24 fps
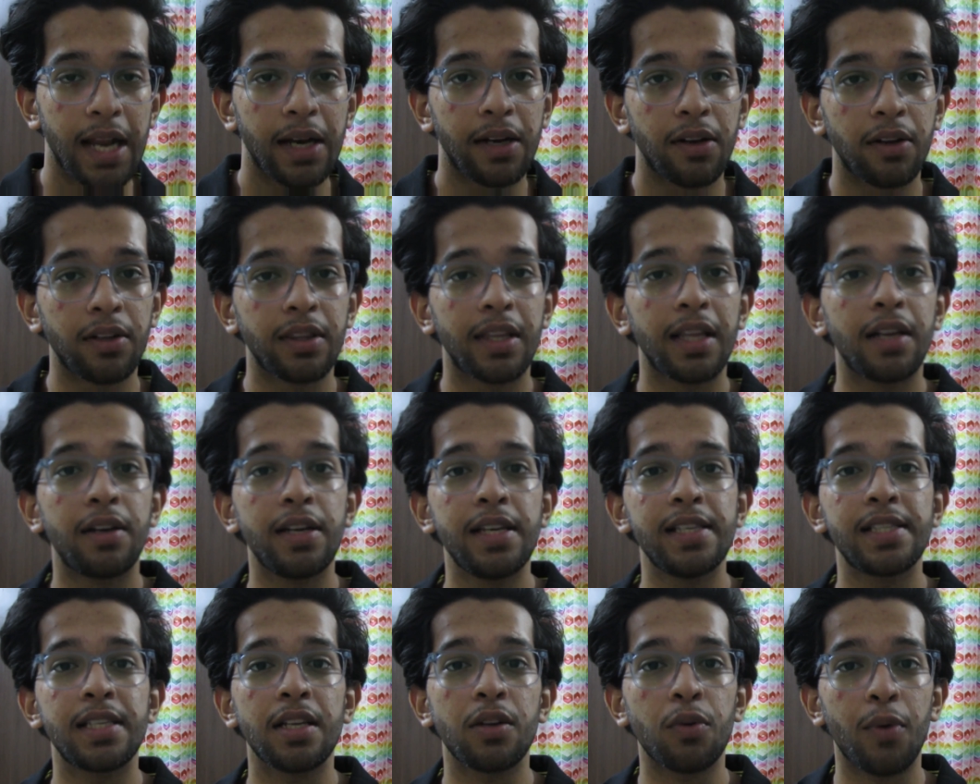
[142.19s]
Now, the
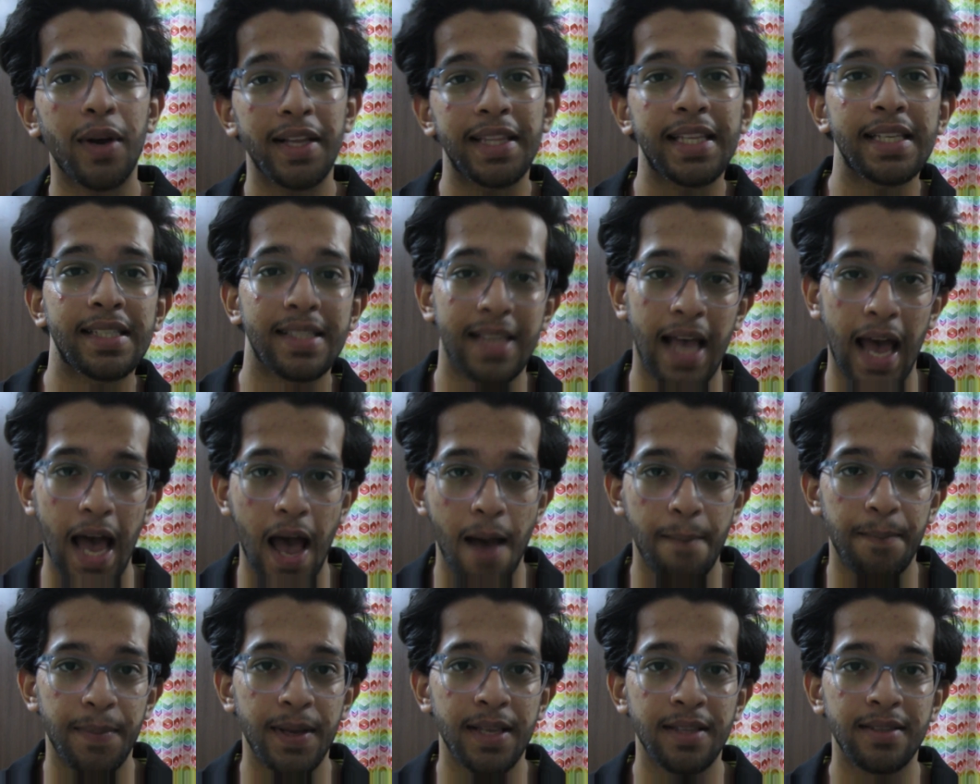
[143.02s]
reason why this
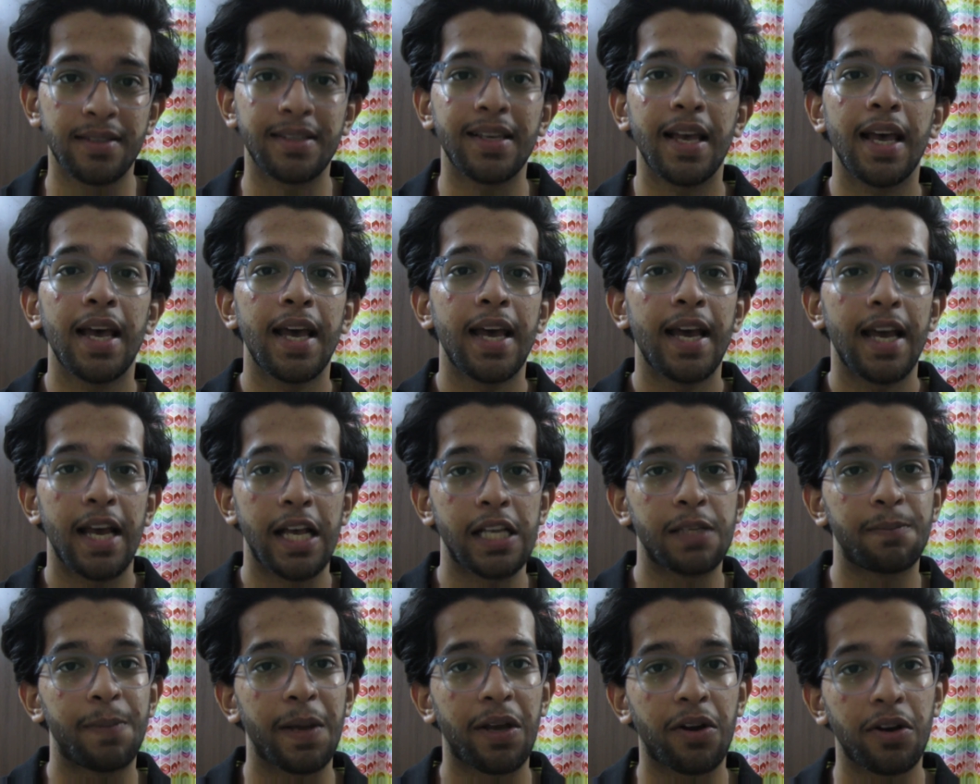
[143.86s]
happens
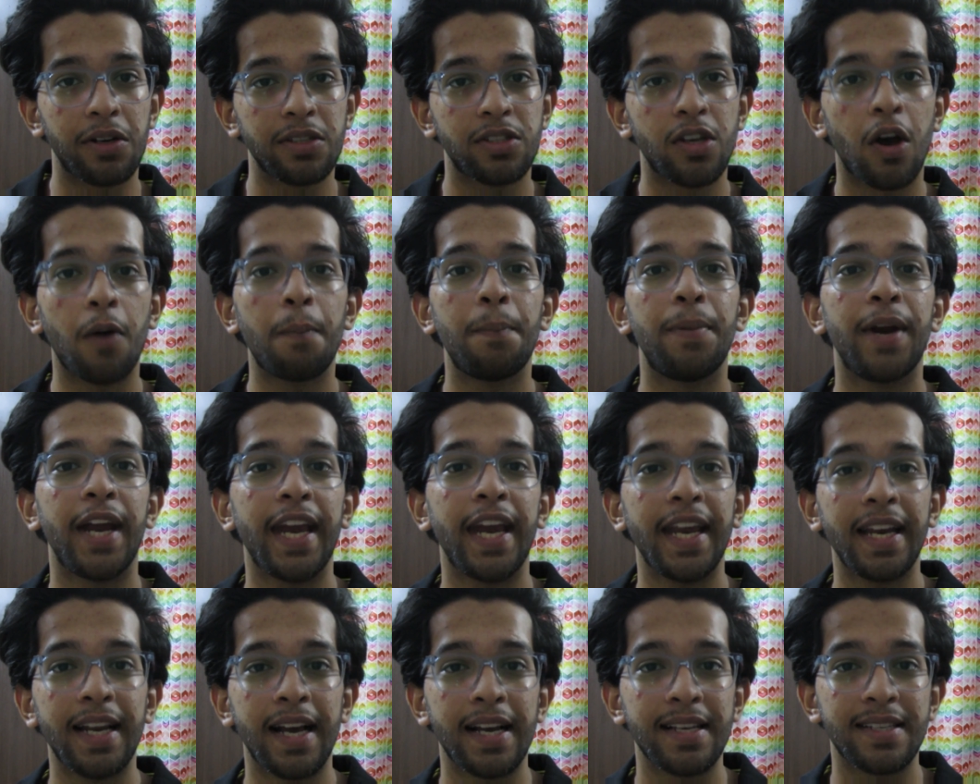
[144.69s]
is because your
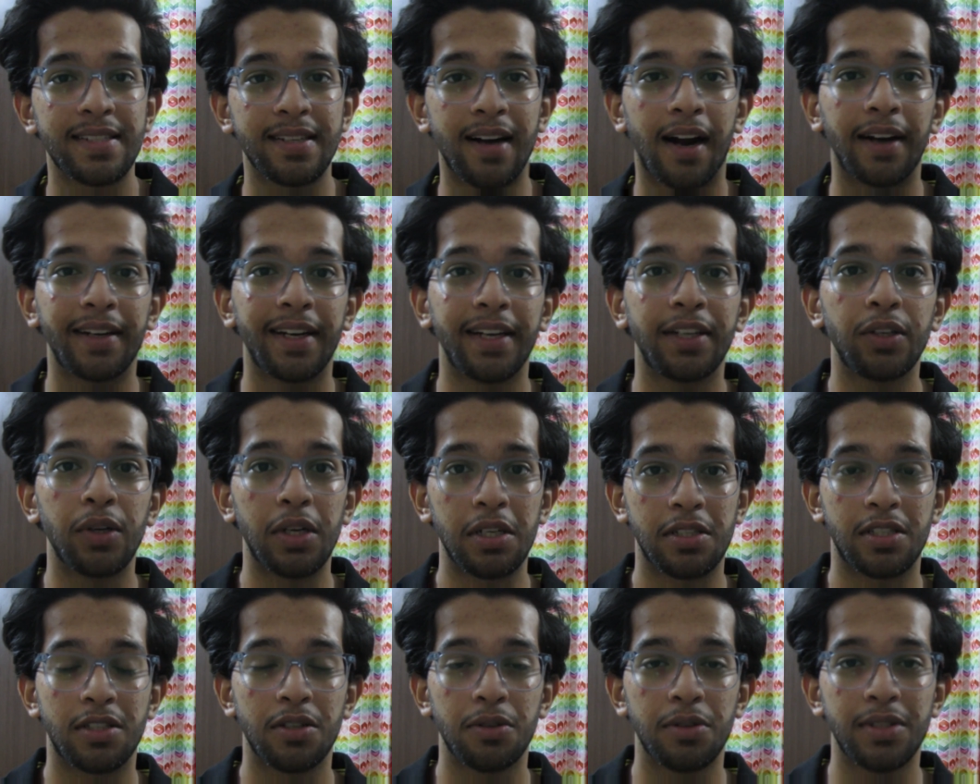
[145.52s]
brain has started to
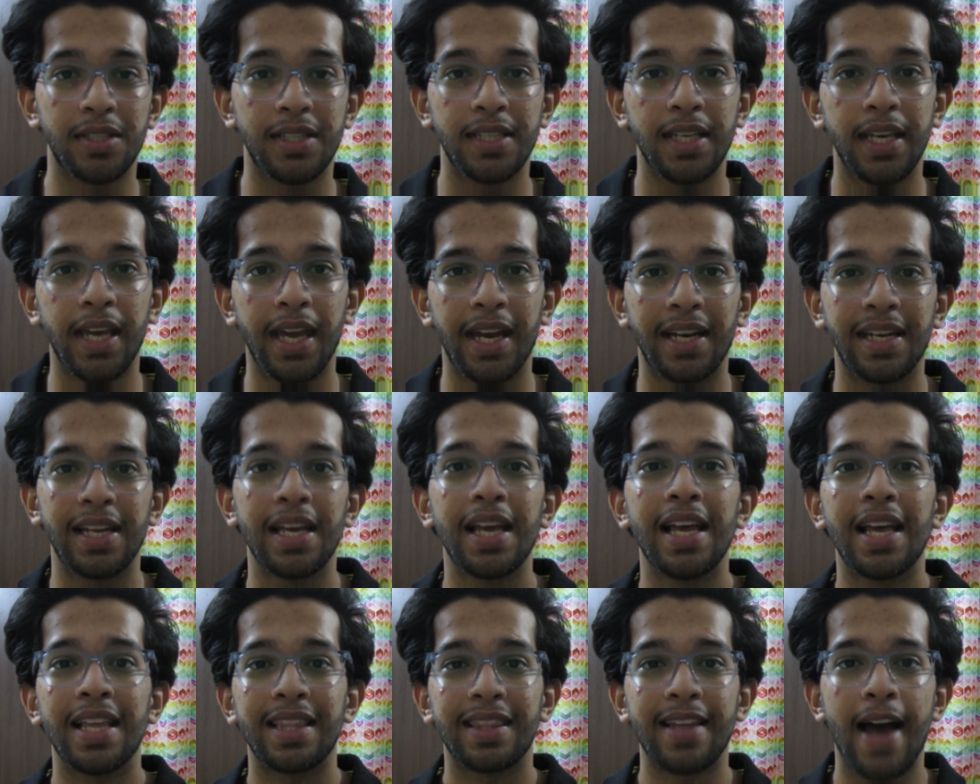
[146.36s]
associate
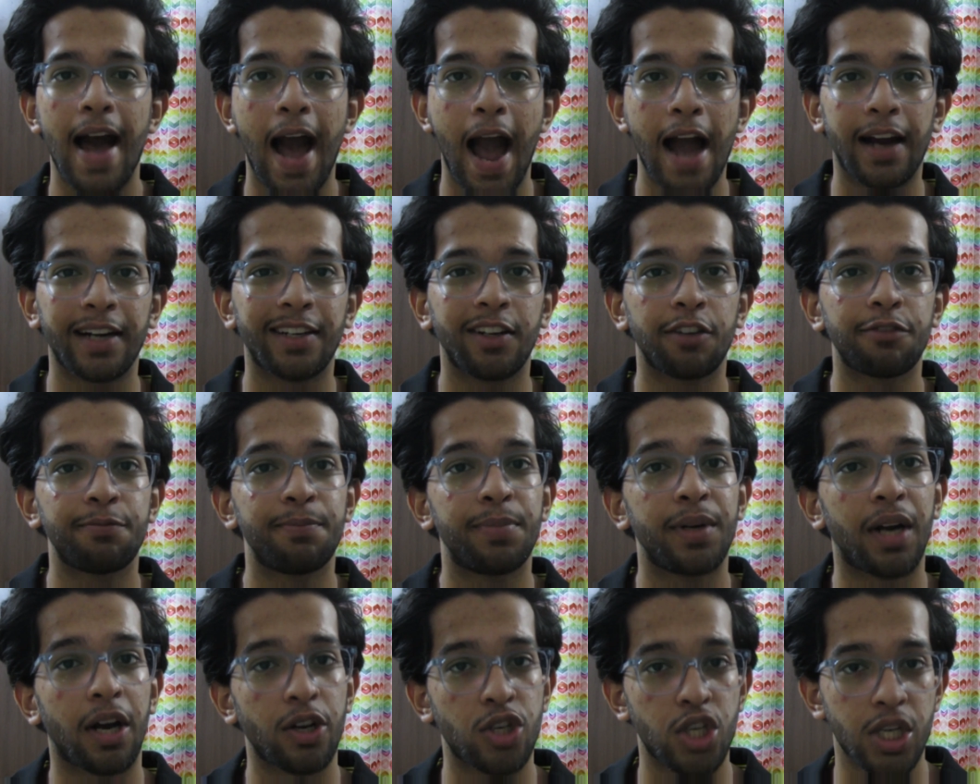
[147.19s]
the act of
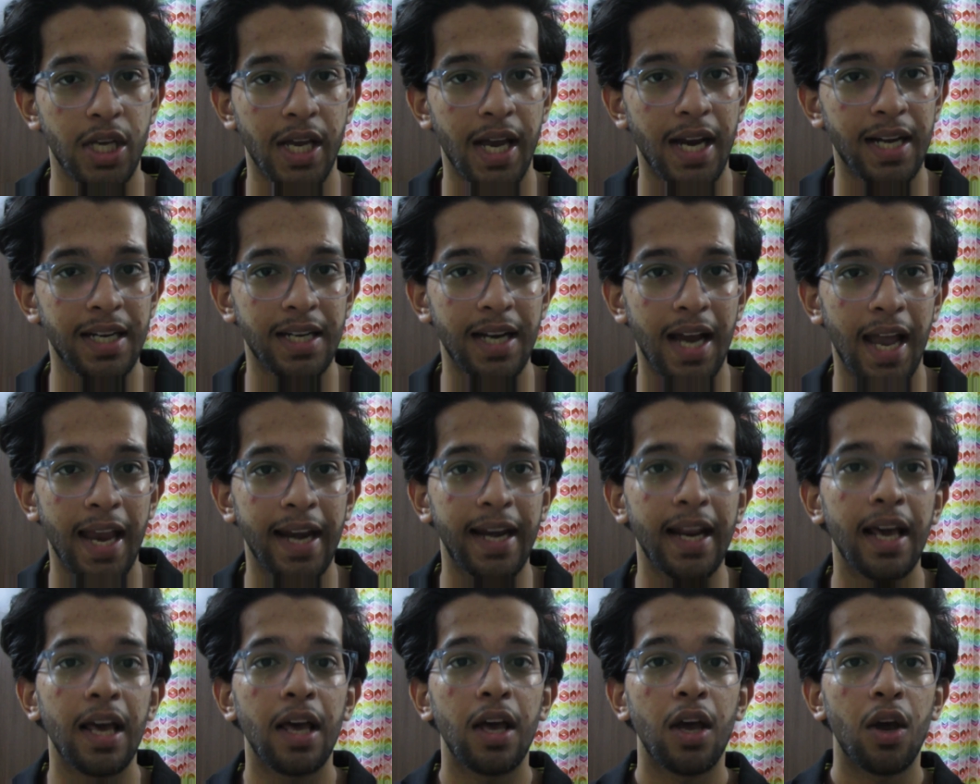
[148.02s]
brushing at
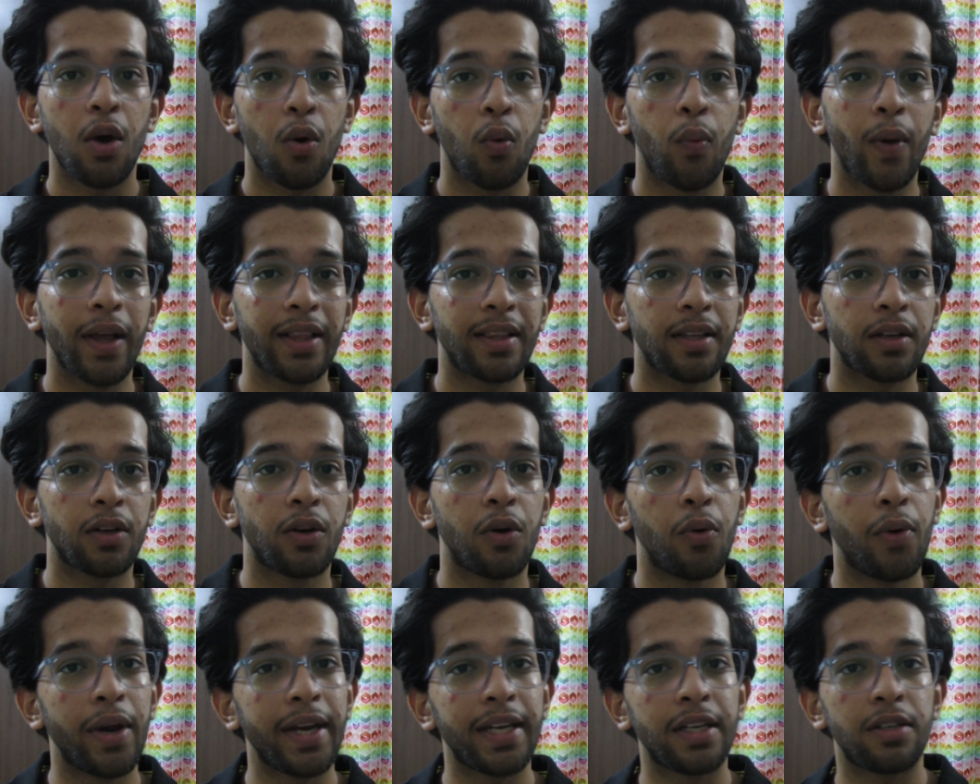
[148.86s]
night with
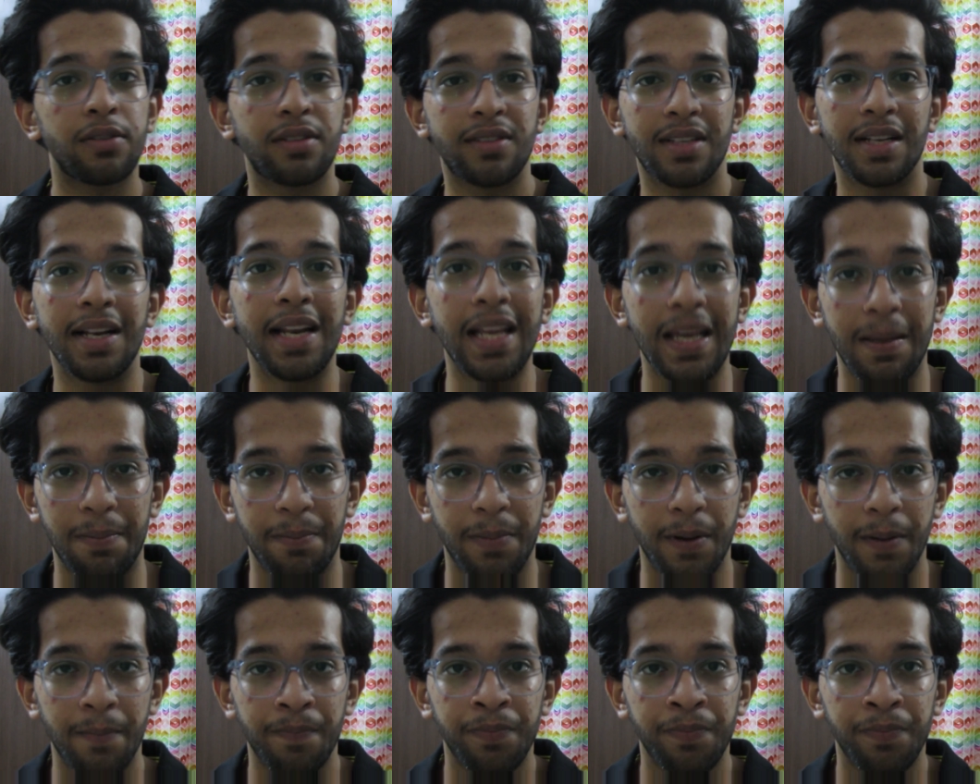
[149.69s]
going to sleep.